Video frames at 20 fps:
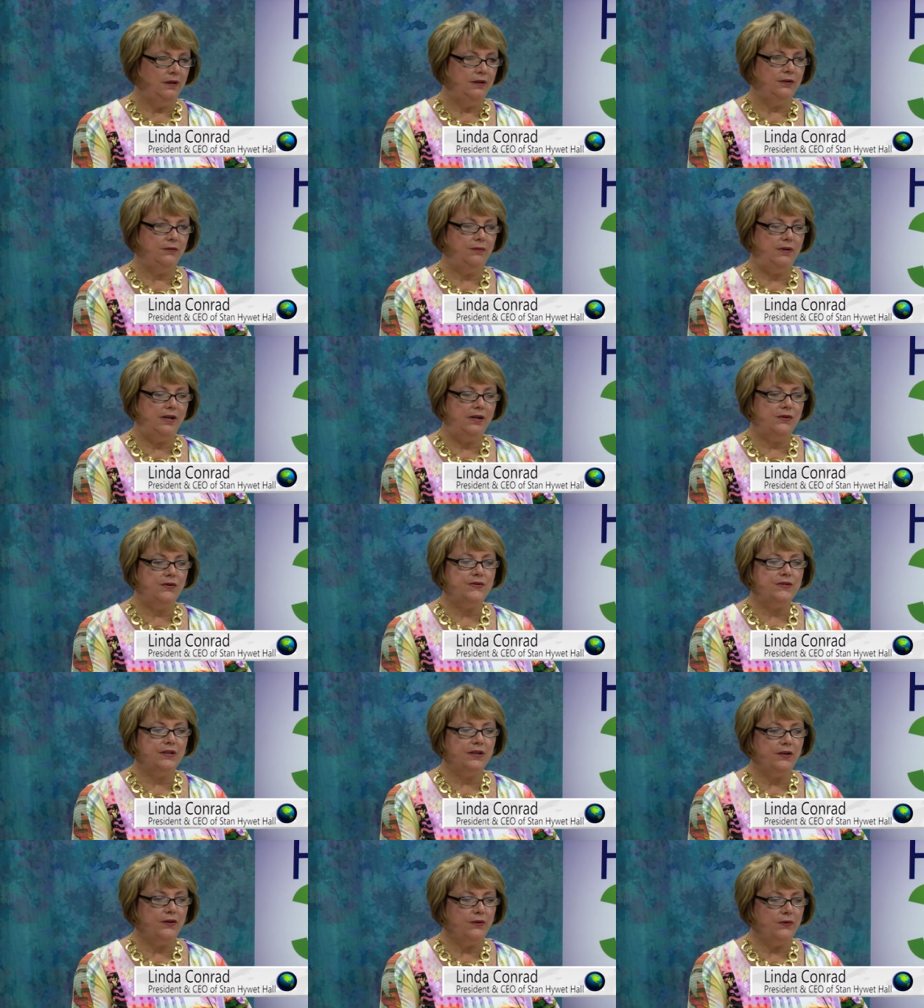Three
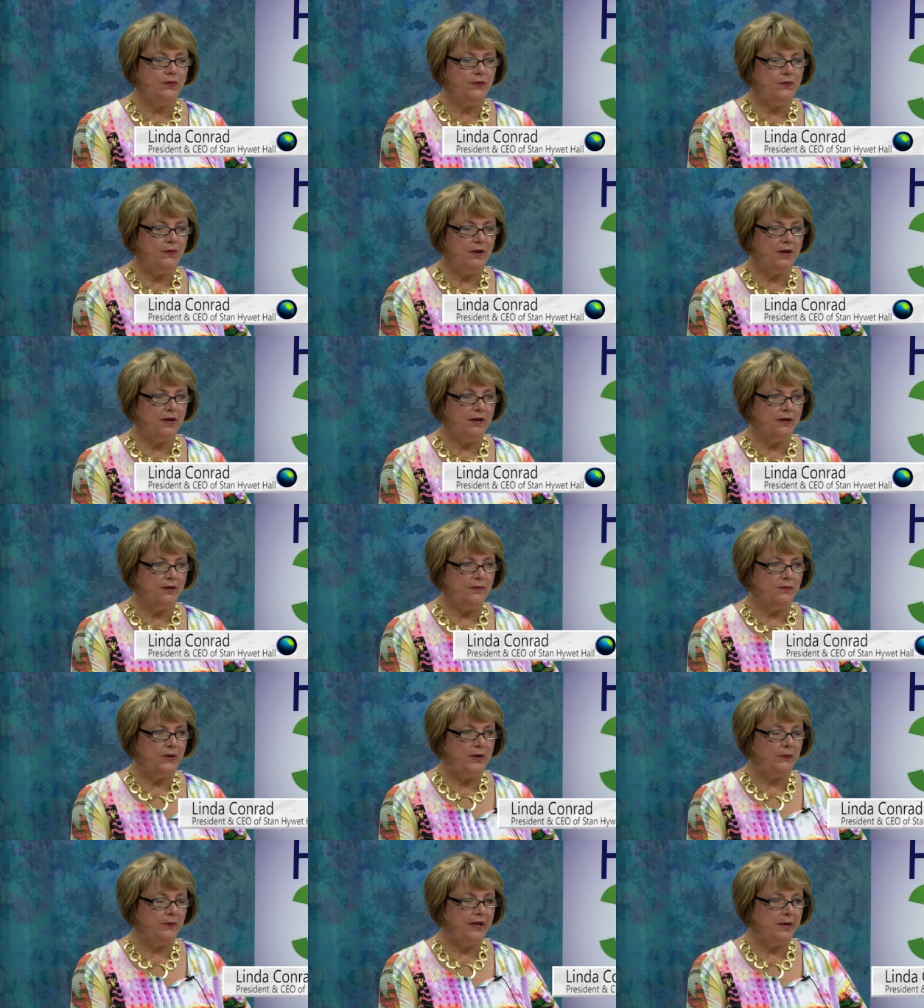years ago, uh,
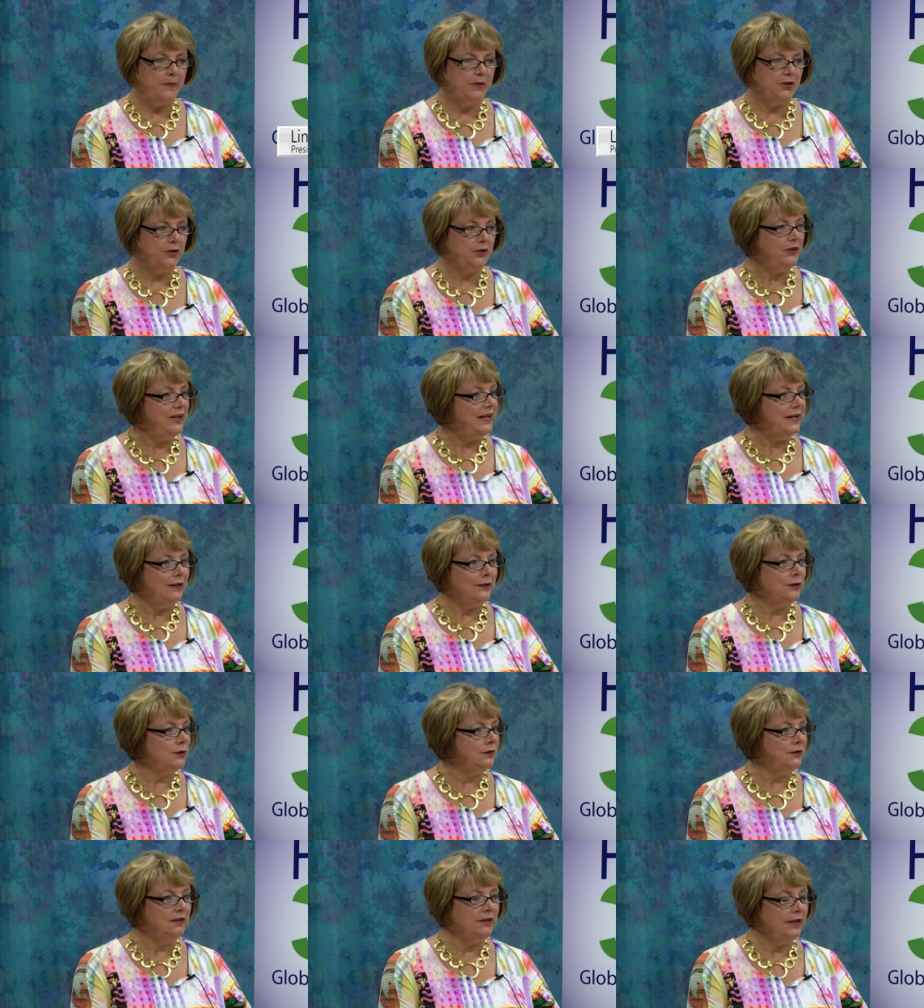we were able to create a
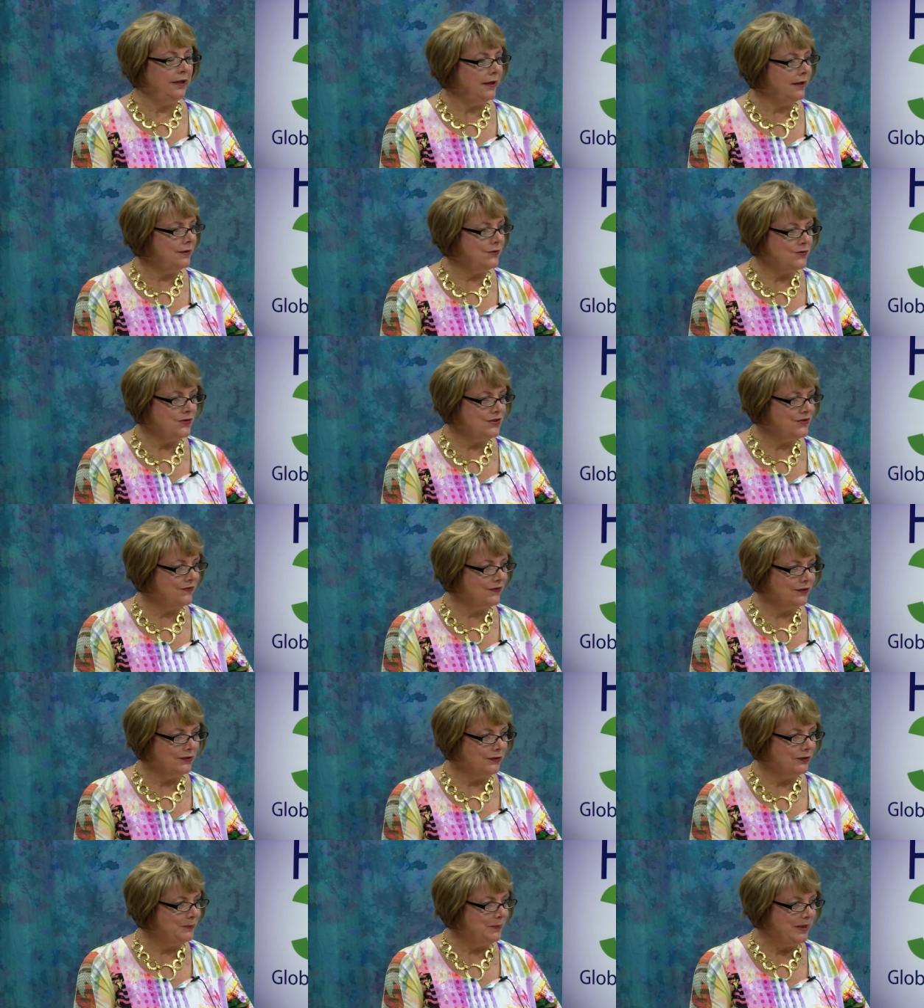little land just for
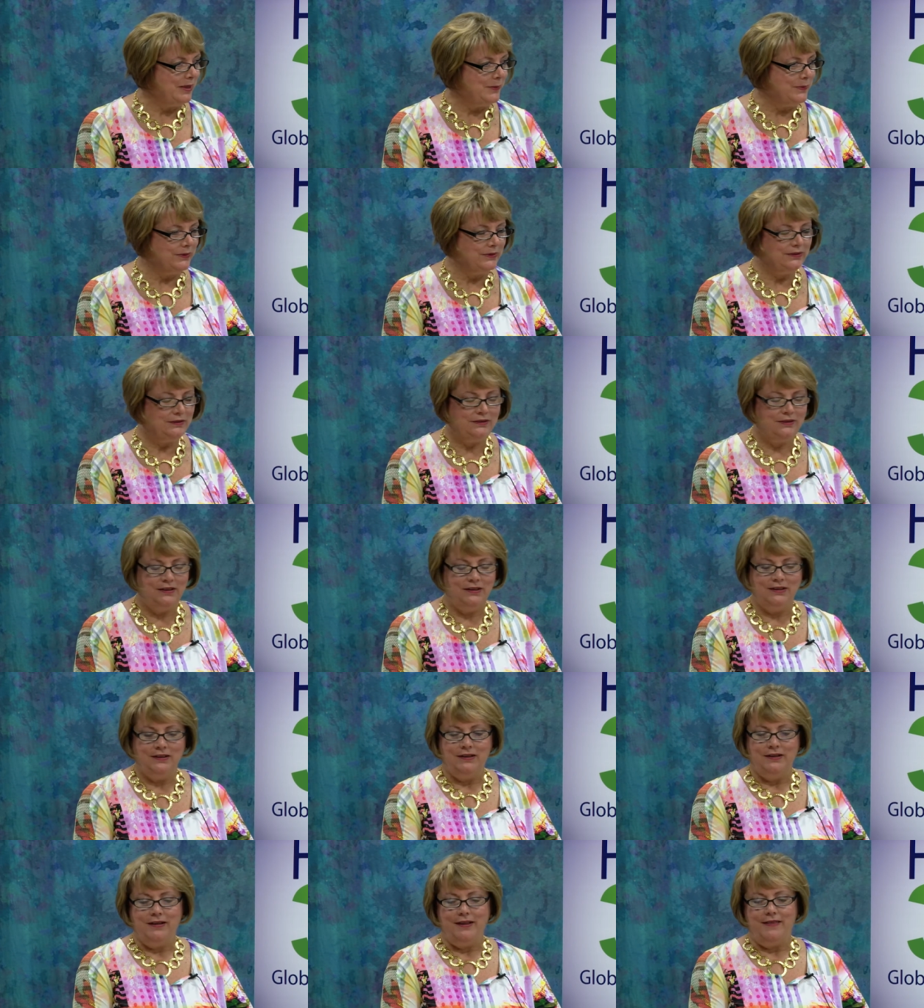little people
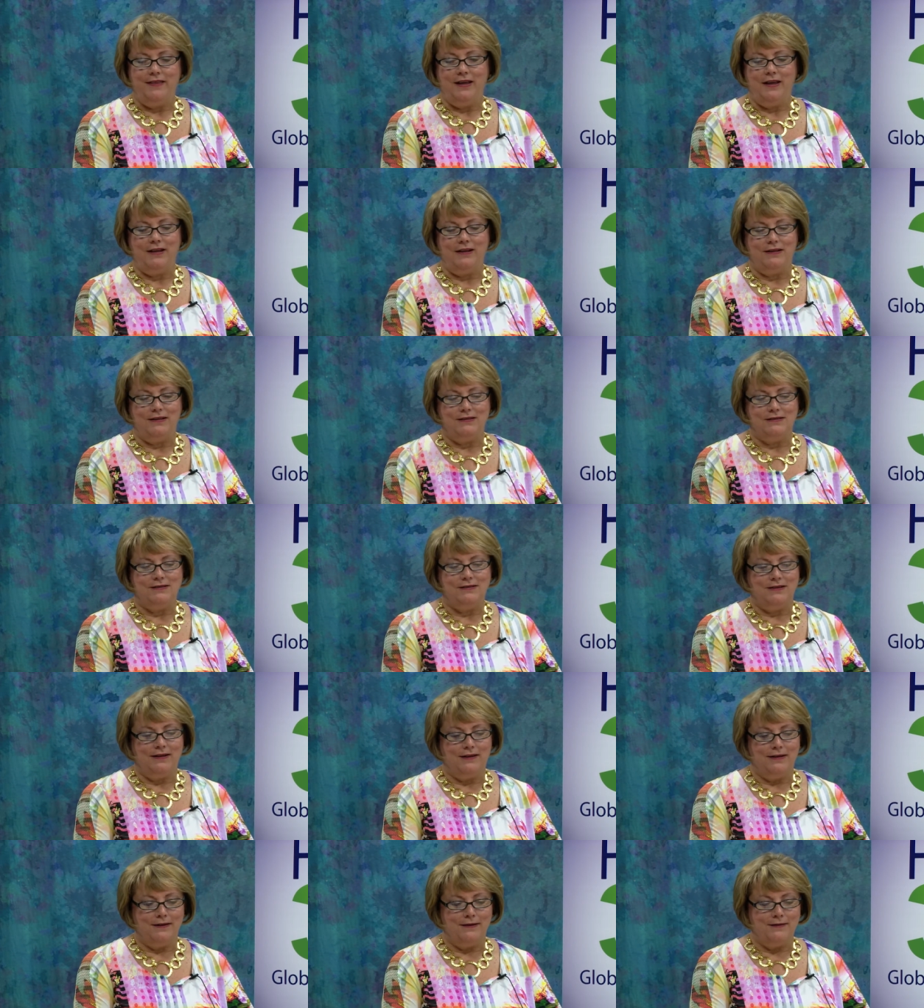that is
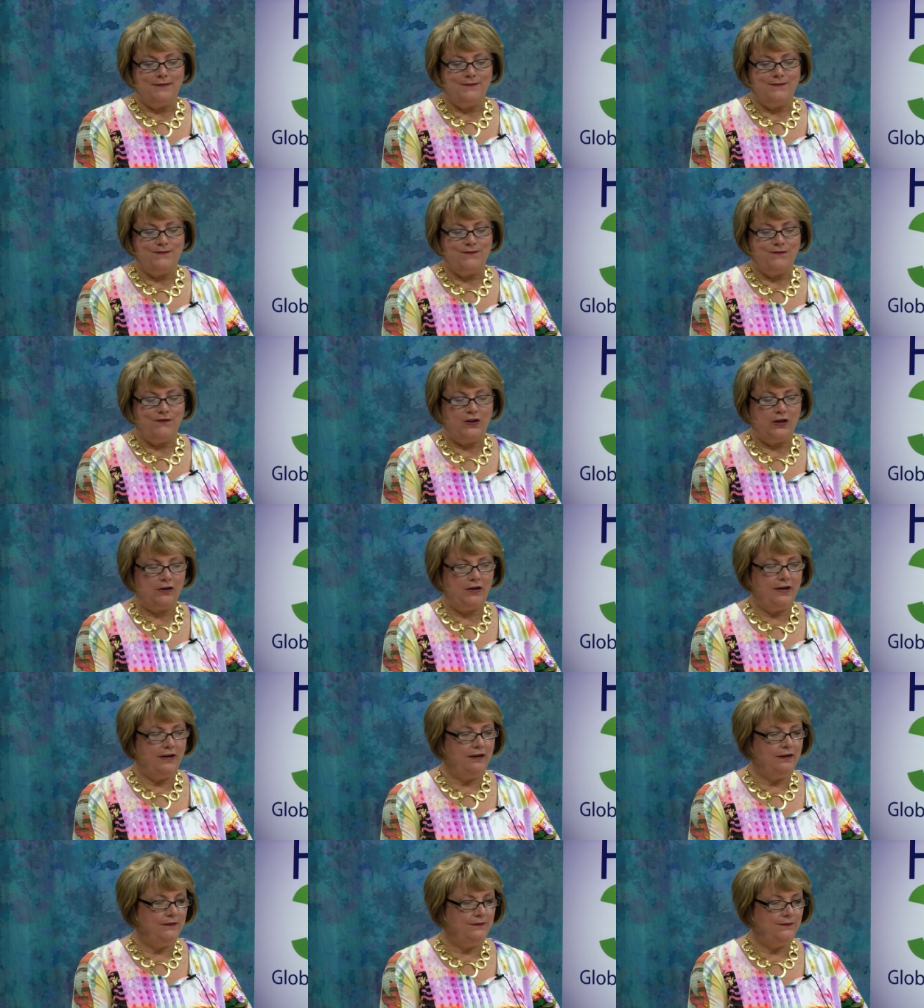um,
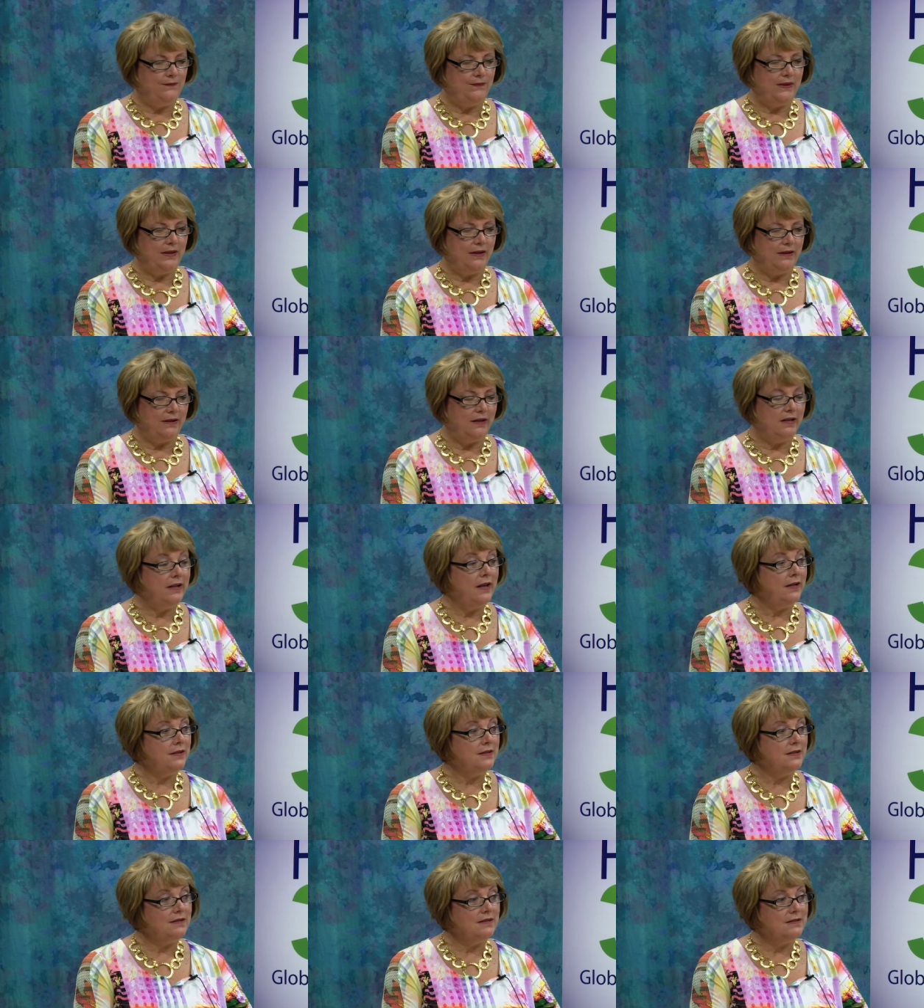very uh,
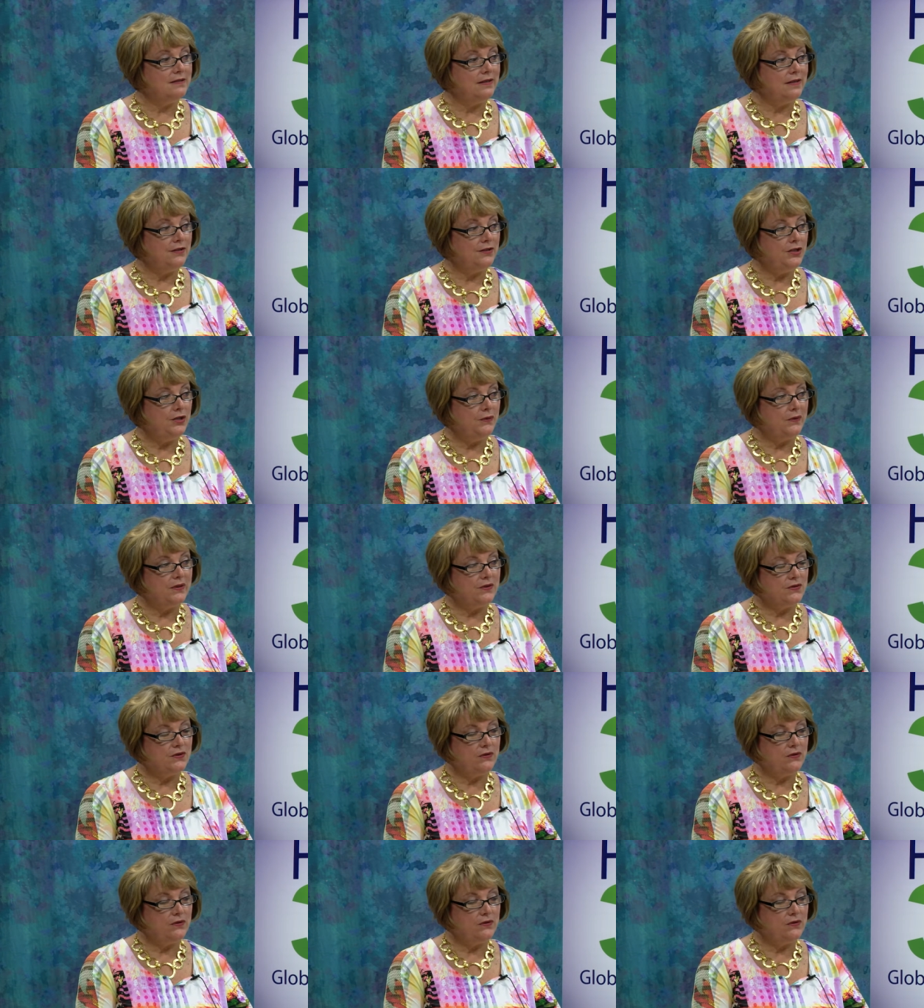connected to Stan Hywet.